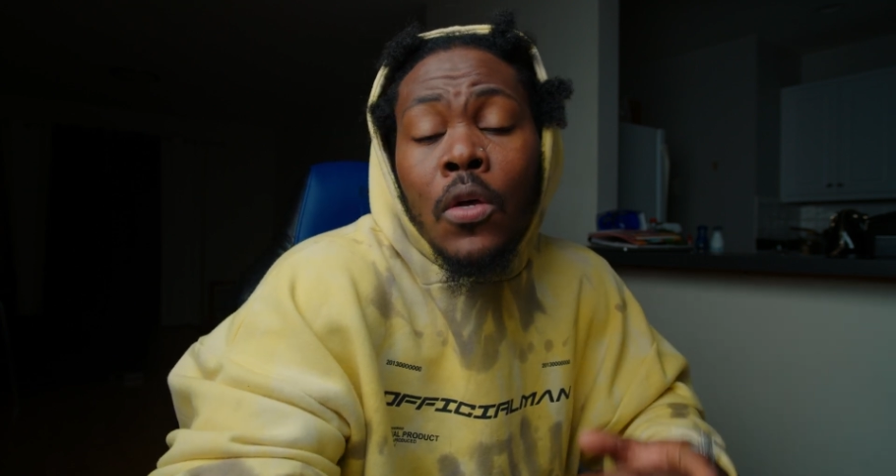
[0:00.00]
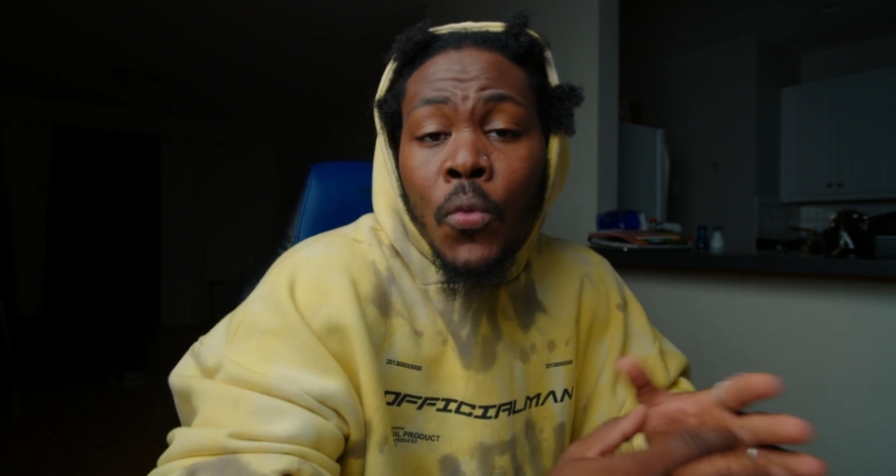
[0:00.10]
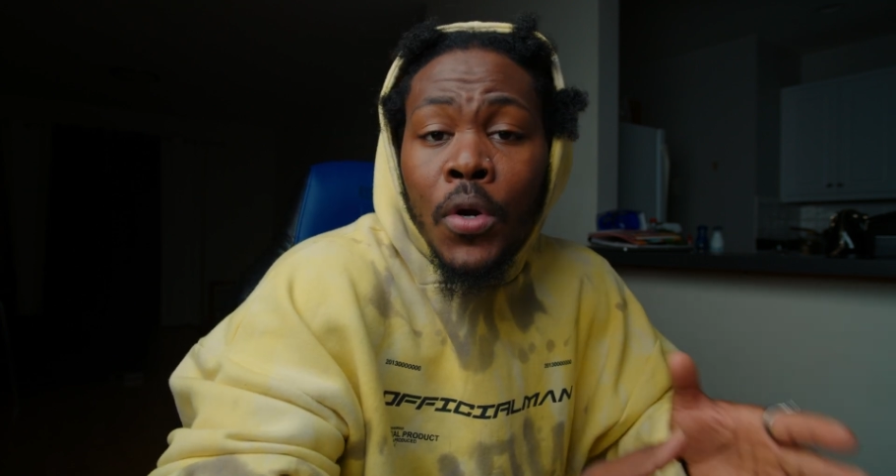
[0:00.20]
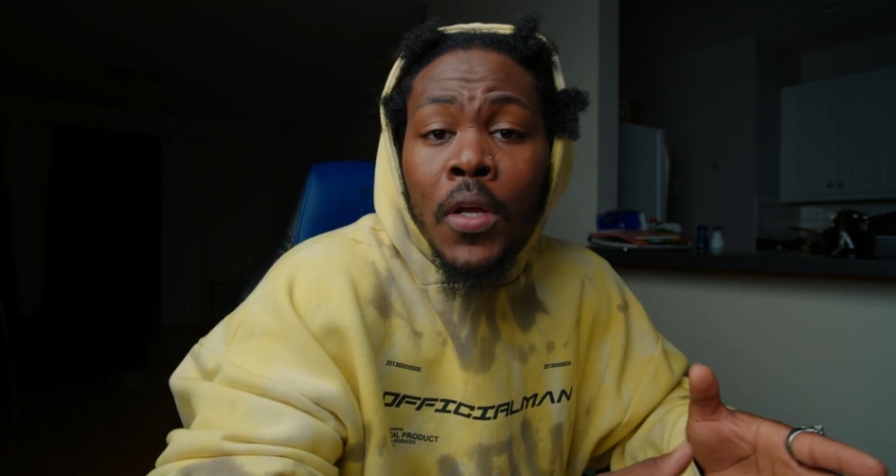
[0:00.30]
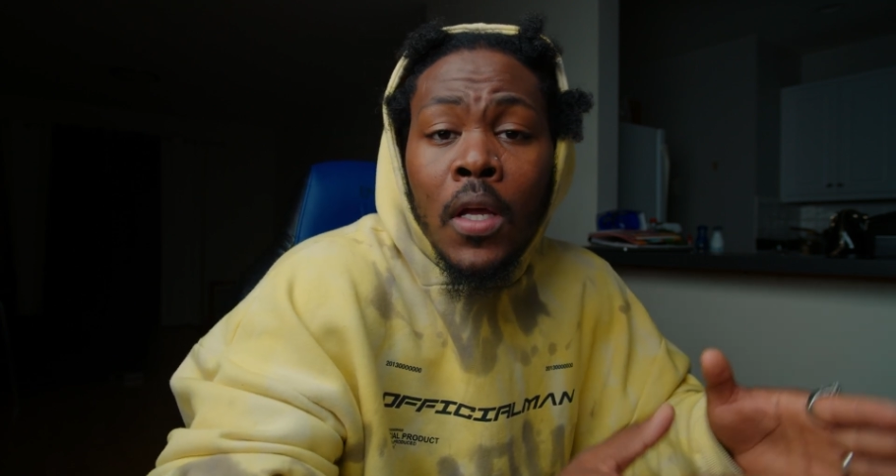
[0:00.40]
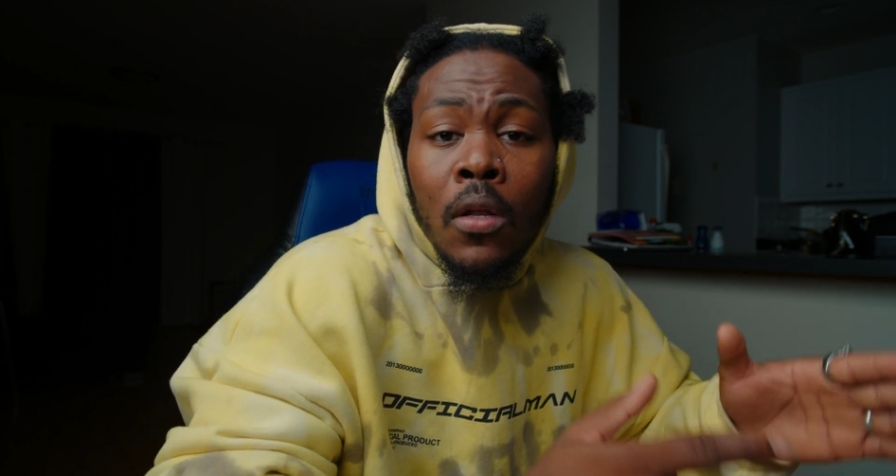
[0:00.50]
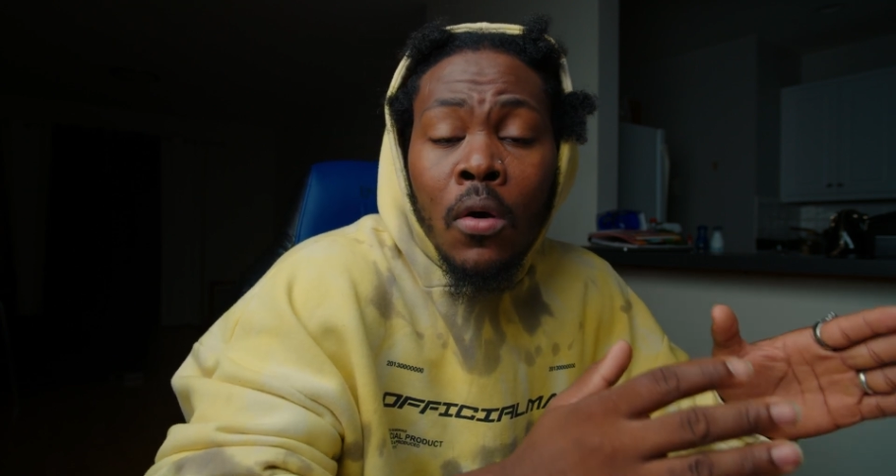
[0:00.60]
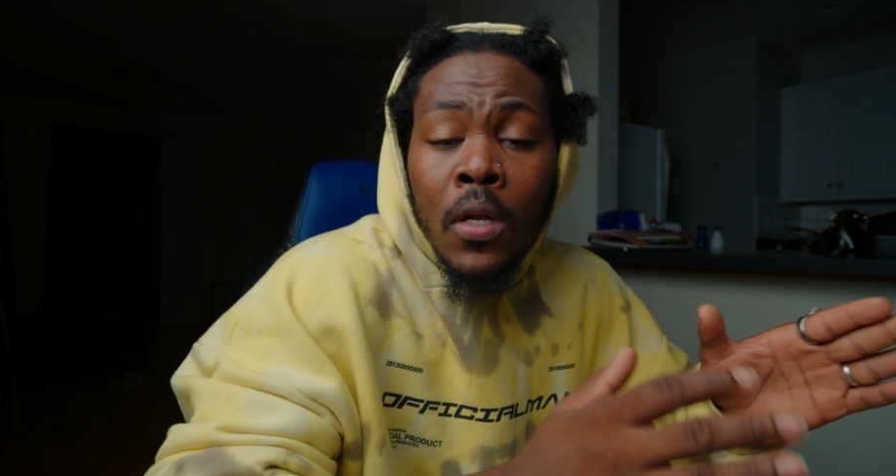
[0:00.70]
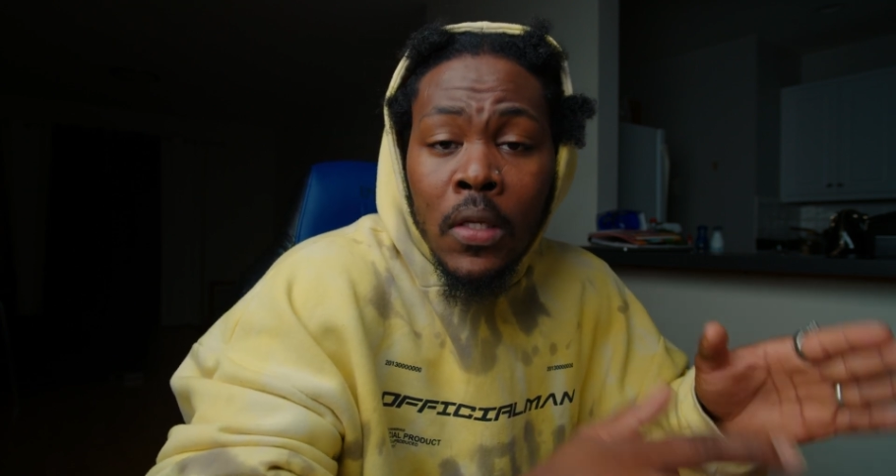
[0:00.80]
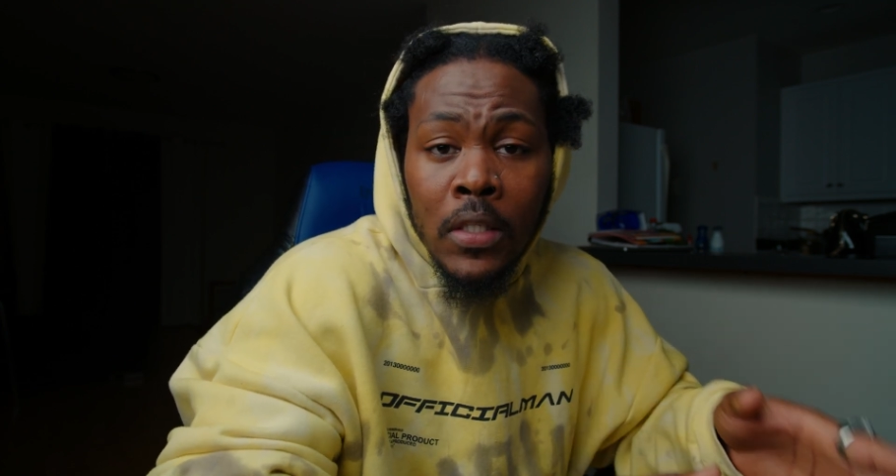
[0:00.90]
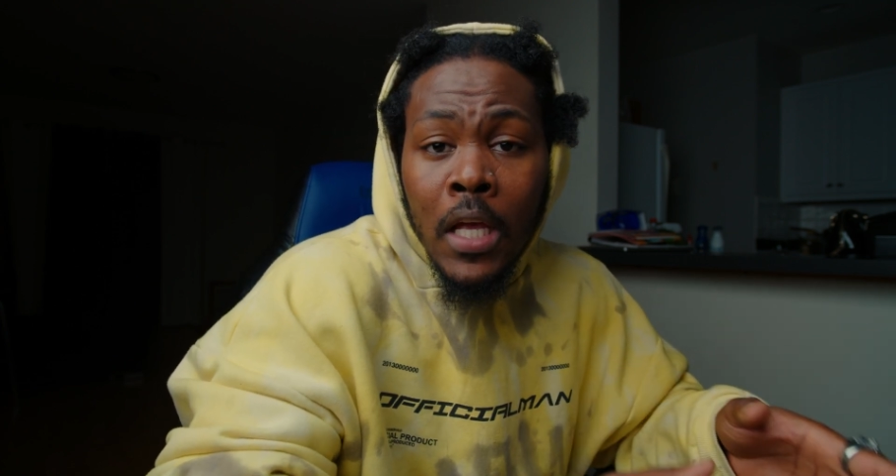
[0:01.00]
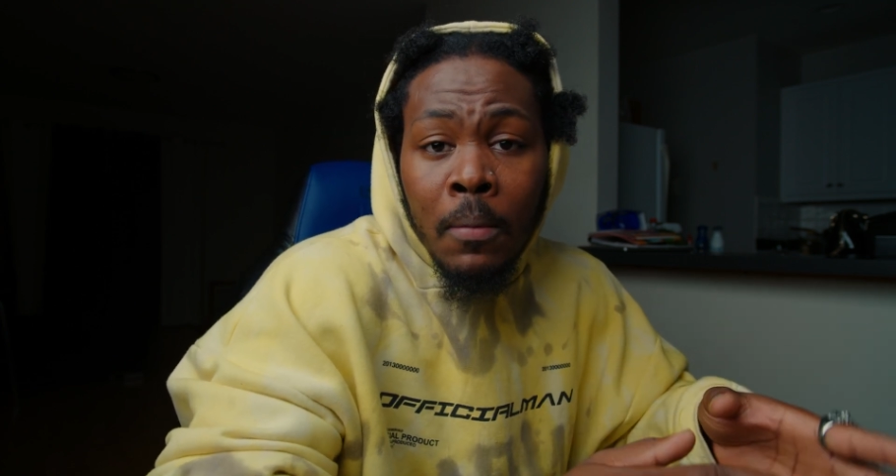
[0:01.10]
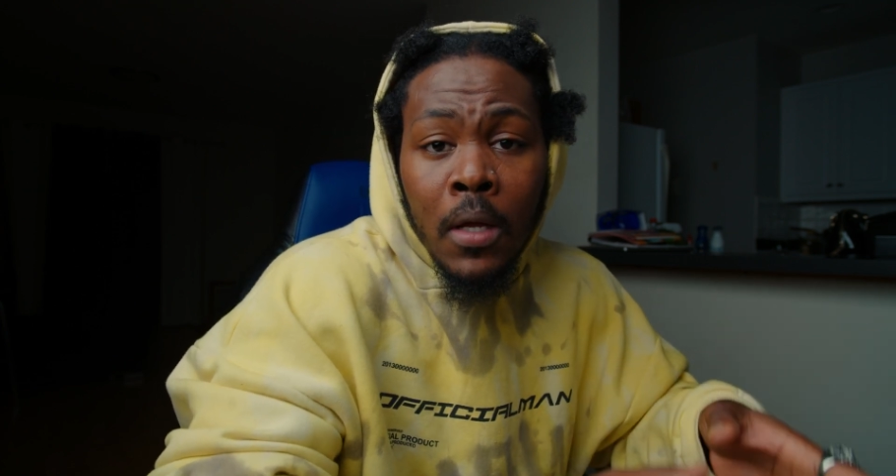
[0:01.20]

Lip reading: working on the same